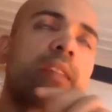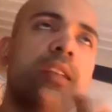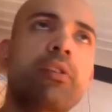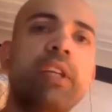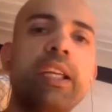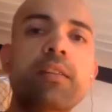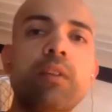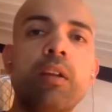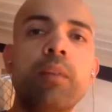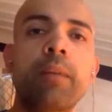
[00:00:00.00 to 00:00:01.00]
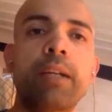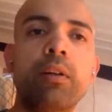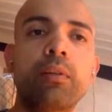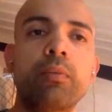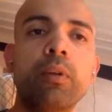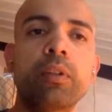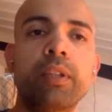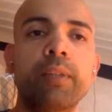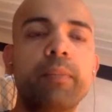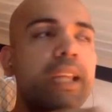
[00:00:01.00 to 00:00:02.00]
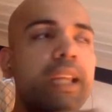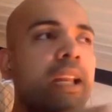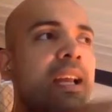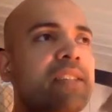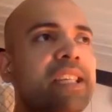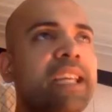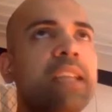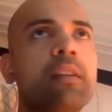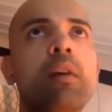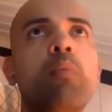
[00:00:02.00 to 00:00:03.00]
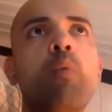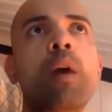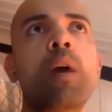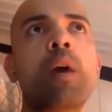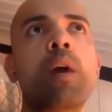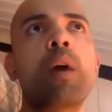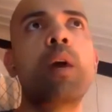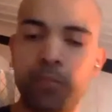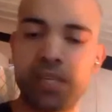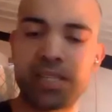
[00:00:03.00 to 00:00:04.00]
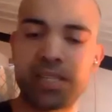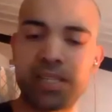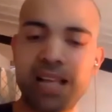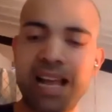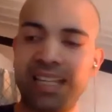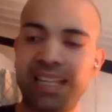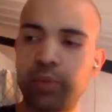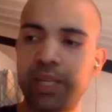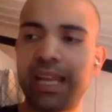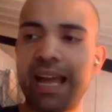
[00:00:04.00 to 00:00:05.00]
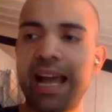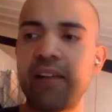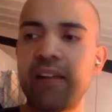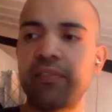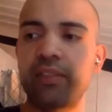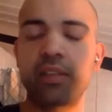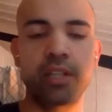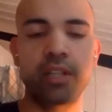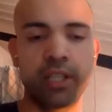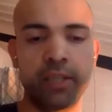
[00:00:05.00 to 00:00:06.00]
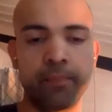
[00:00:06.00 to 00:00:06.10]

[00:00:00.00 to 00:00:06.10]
So here it's all about hot water. But then I've seen one design where they have the